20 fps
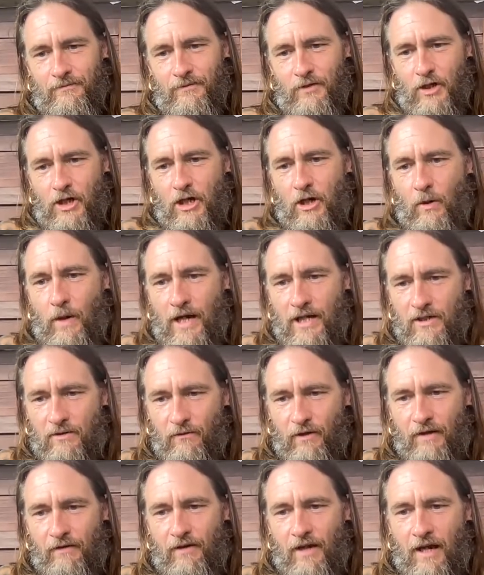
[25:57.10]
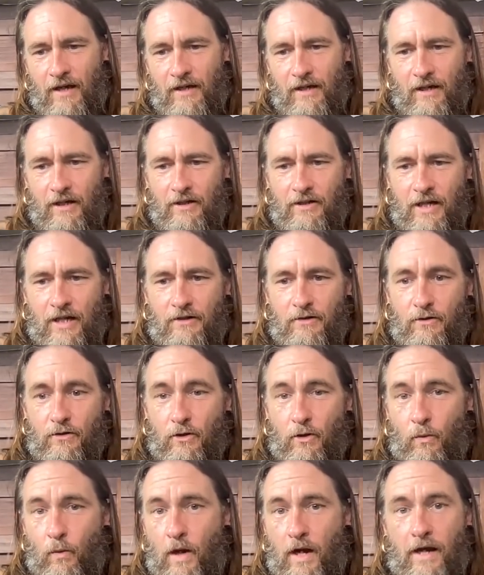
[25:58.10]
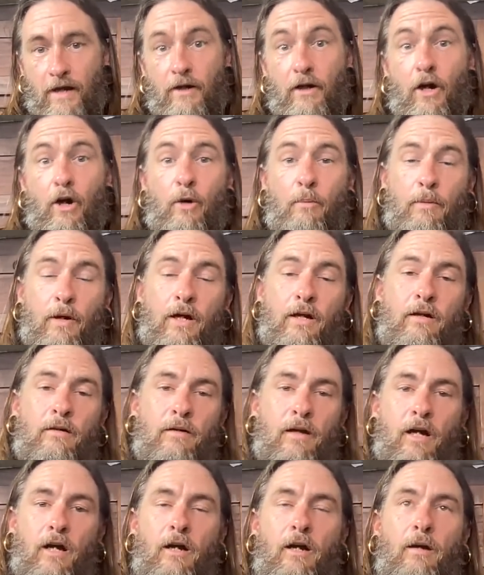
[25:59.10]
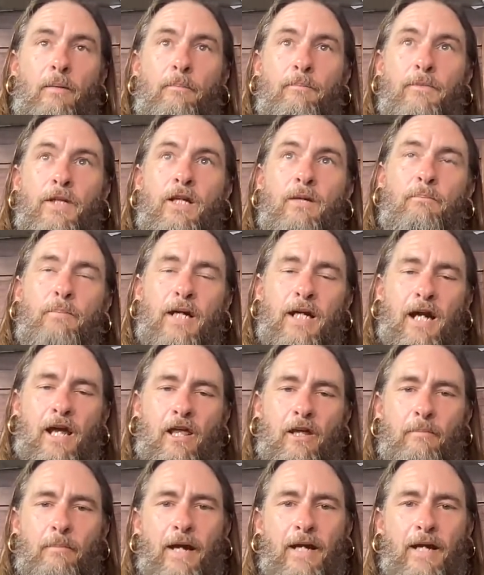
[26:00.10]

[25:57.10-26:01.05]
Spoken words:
Chico asked if I'd gotten any tattoos in Hawaii. No, but, Big Island